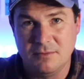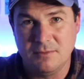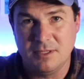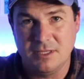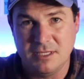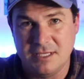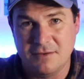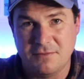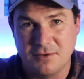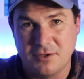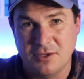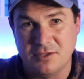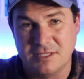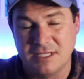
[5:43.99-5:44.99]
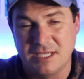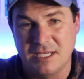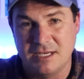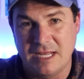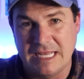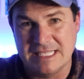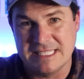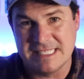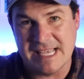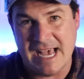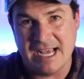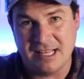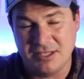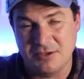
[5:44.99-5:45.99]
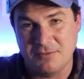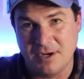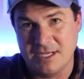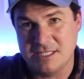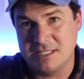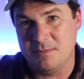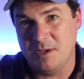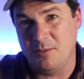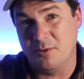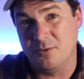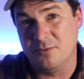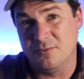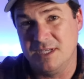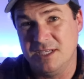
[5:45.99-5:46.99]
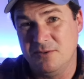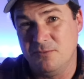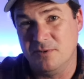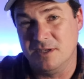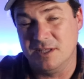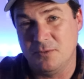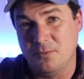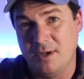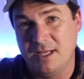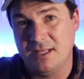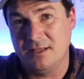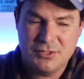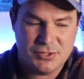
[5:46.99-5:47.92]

really difficult to get exactly right to be able to read really well.